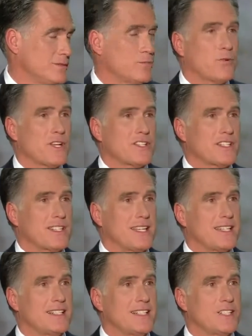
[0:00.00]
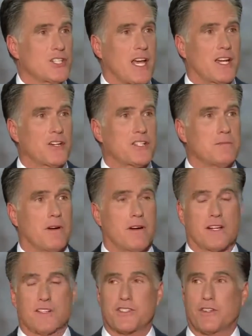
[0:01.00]
When President Kennedy challenged
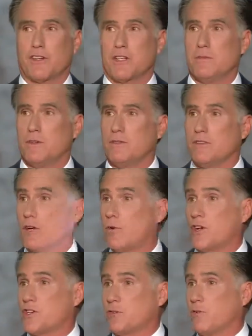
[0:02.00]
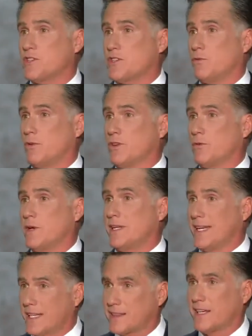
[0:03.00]
Americans to go to the moon, the question wasn't whether
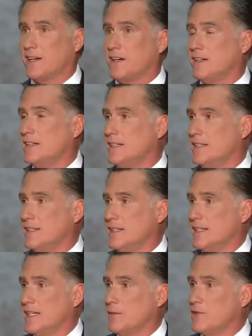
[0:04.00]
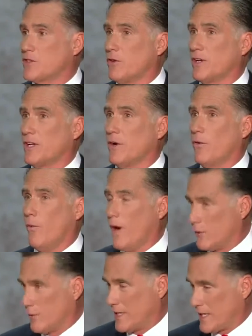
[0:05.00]
we'd get there, it was only
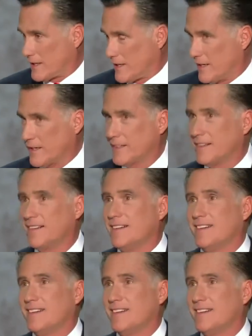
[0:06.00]
when we'd get there.